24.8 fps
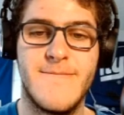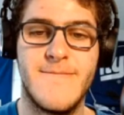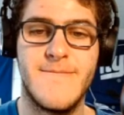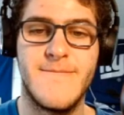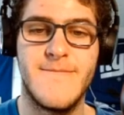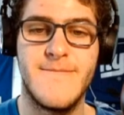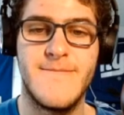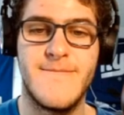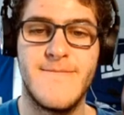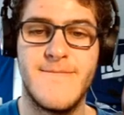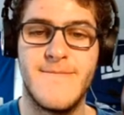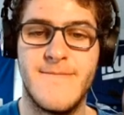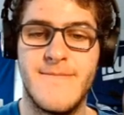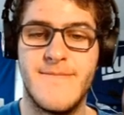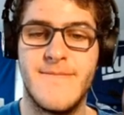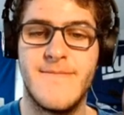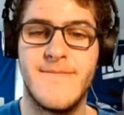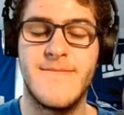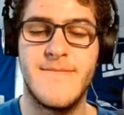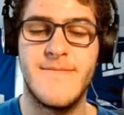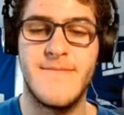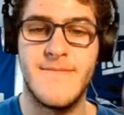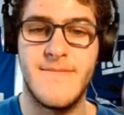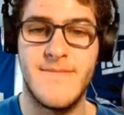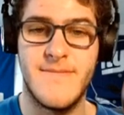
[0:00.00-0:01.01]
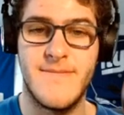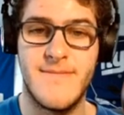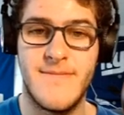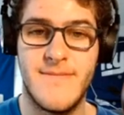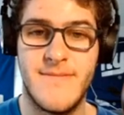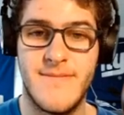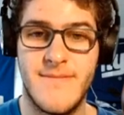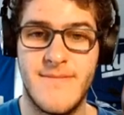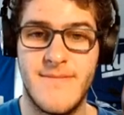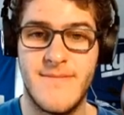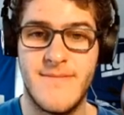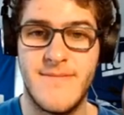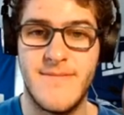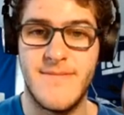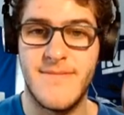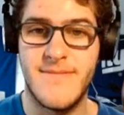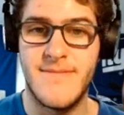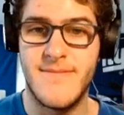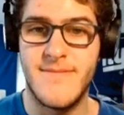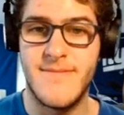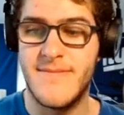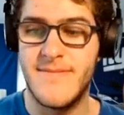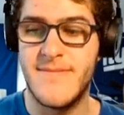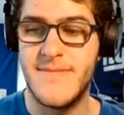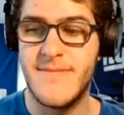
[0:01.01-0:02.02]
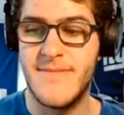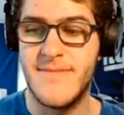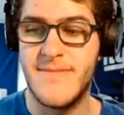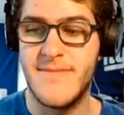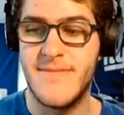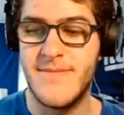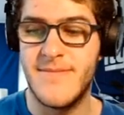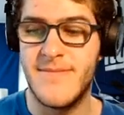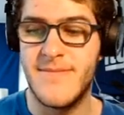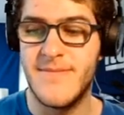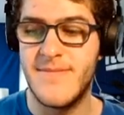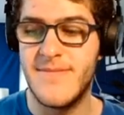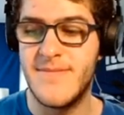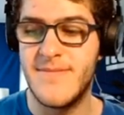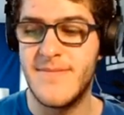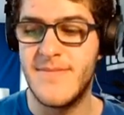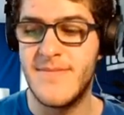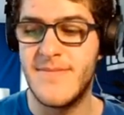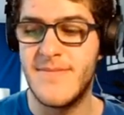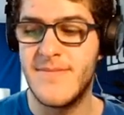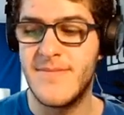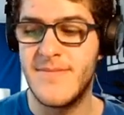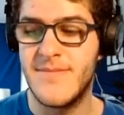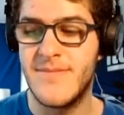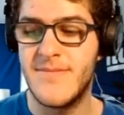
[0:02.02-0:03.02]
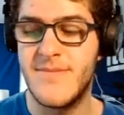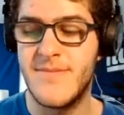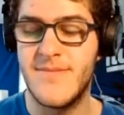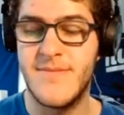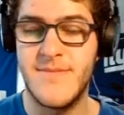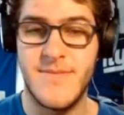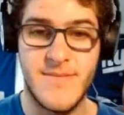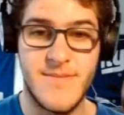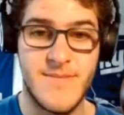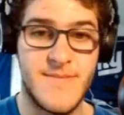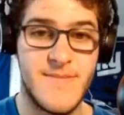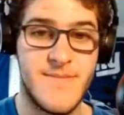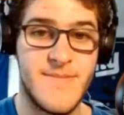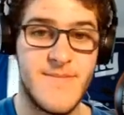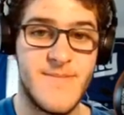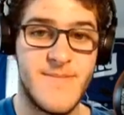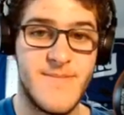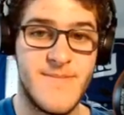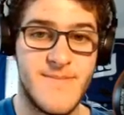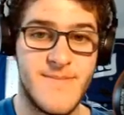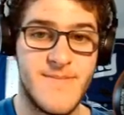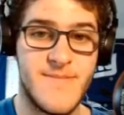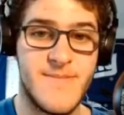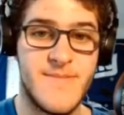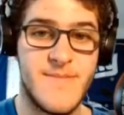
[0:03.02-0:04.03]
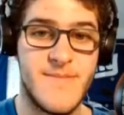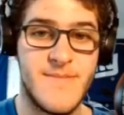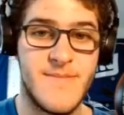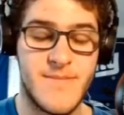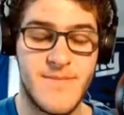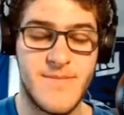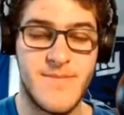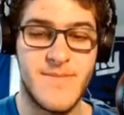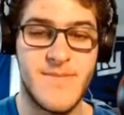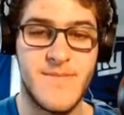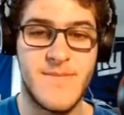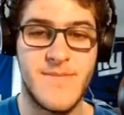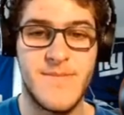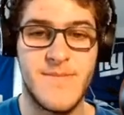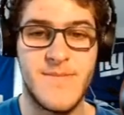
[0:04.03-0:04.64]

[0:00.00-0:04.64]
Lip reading: The person shown says nothing.